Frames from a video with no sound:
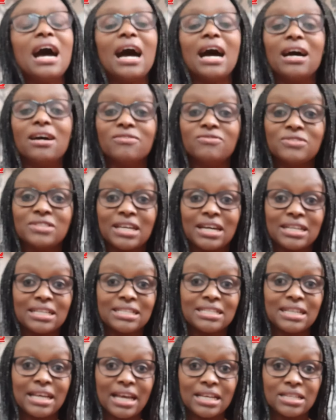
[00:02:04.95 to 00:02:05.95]
after
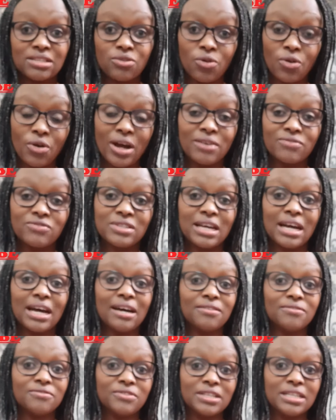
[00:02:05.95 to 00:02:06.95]
sex or after
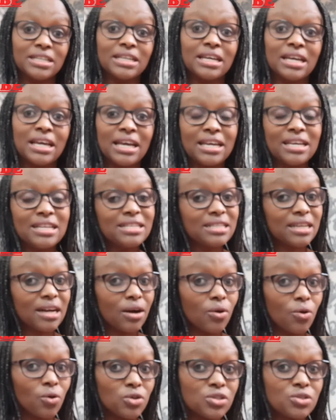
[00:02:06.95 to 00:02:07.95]
having
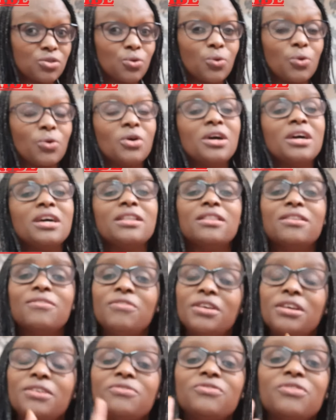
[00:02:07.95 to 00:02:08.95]
intercourse so the
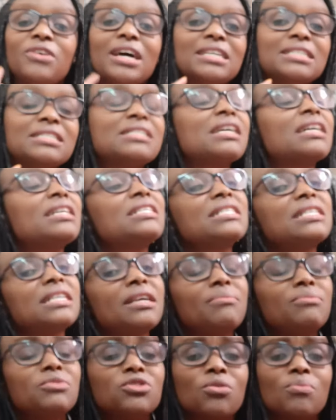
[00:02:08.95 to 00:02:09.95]
very first
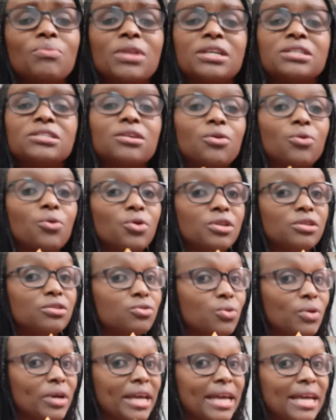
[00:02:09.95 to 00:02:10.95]
symptom that you're going
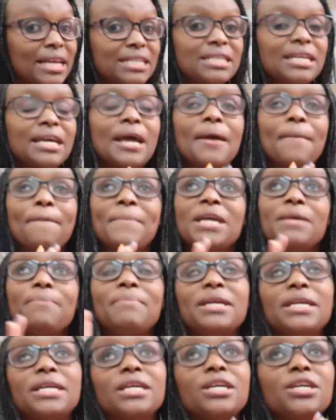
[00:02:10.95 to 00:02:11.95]
to get
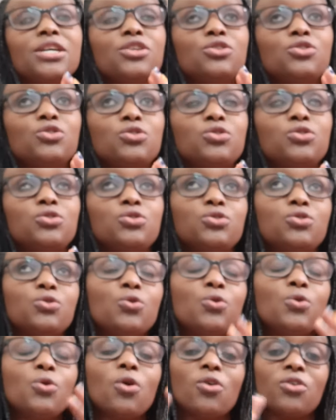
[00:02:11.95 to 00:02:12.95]
maybe
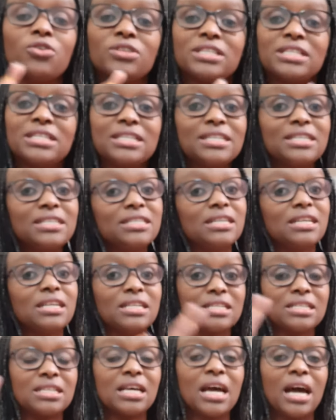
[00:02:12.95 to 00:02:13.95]
two or three
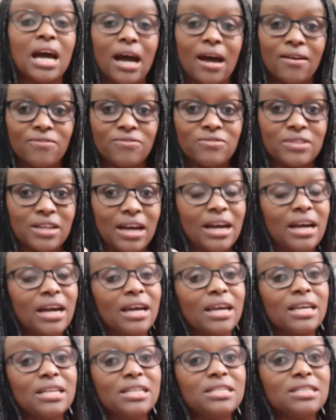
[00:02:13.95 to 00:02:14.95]
days after
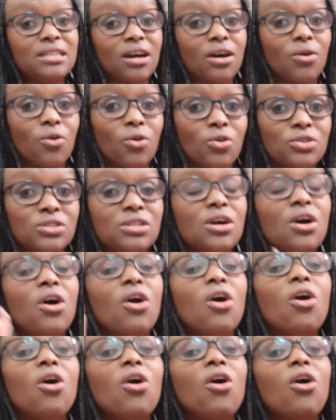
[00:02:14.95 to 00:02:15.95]
intercourse
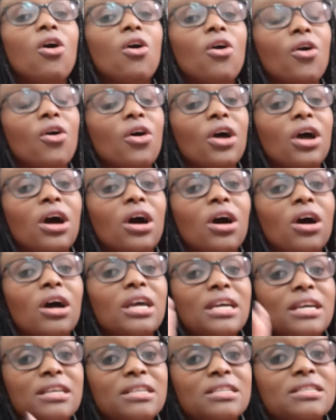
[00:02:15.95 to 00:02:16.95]
or uh,
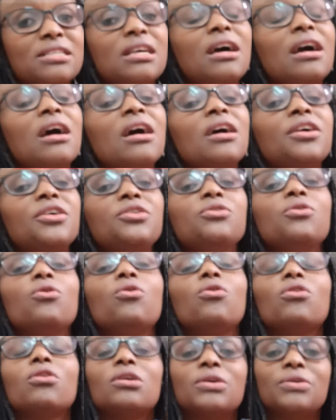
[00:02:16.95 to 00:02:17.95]
is you
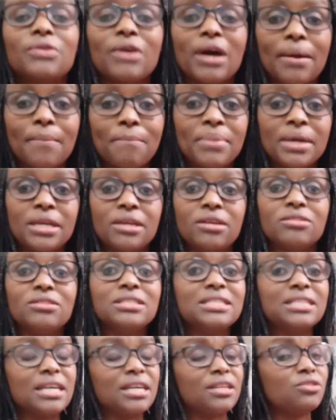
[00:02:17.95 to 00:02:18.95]
know cramping.
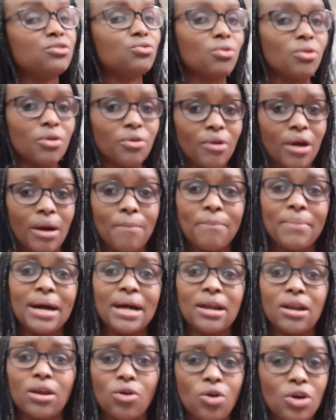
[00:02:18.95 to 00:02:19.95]
You'll tend to cramp
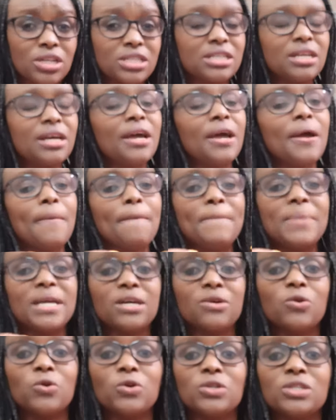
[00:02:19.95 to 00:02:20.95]
a lot
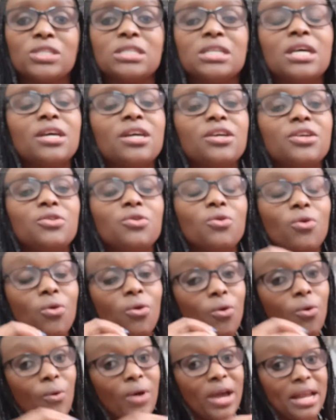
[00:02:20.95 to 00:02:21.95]
because you know
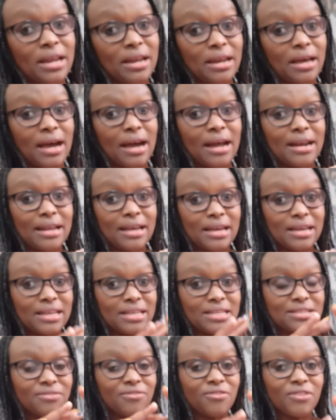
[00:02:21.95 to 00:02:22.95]
when an egg
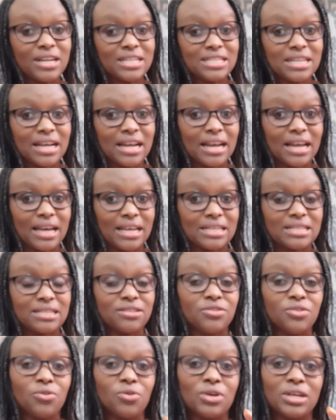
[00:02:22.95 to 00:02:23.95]
is fertilized
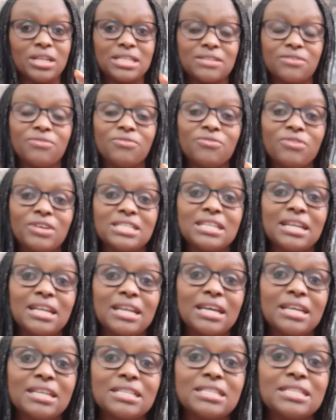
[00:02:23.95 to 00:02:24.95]
you know it's
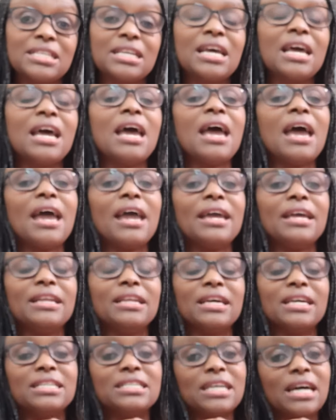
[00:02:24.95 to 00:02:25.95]
fertilized
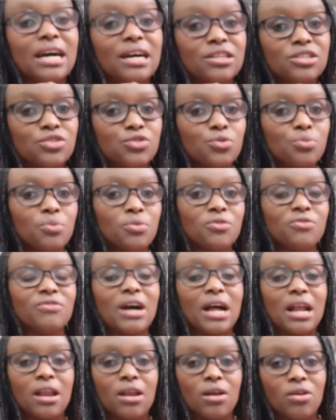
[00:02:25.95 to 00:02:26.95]
and it has to move
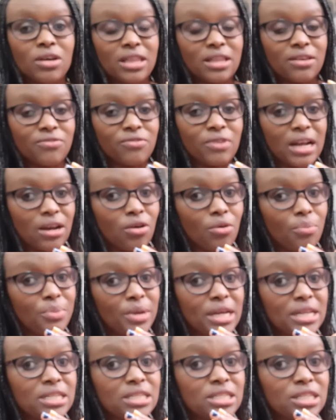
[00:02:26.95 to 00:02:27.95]
along the
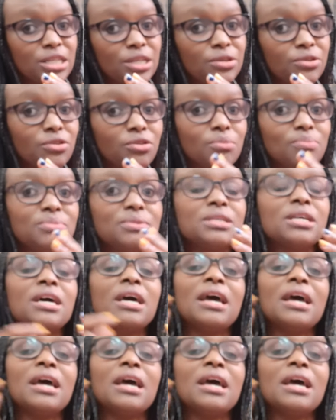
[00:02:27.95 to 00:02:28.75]
fallopian tubes